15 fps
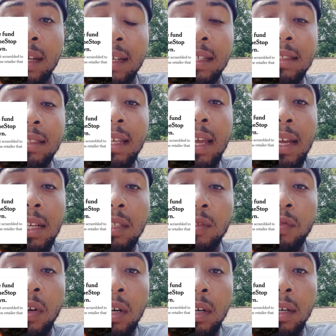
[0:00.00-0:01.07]
its hedge
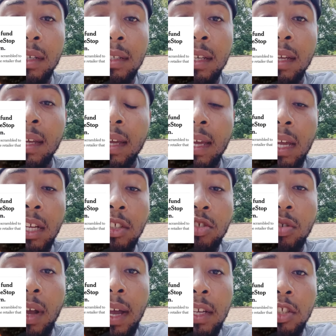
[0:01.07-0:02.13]
fund and
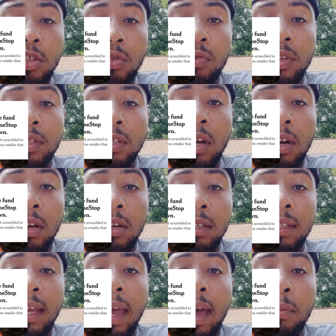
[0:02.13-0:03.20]
trying to
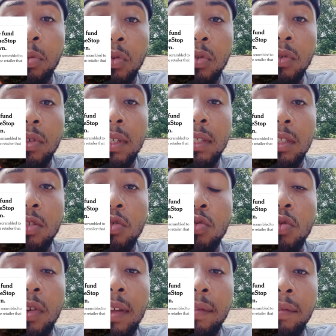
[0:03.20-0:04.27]
return capital
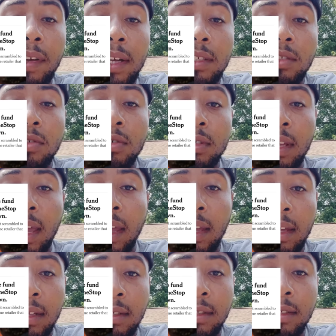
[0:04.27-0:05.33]
into investors'
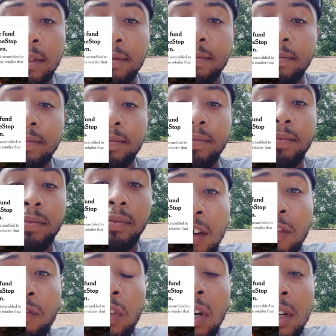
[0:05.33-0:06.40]
hands. The
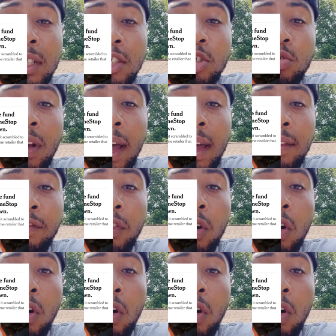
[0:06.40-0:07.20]
fund tried for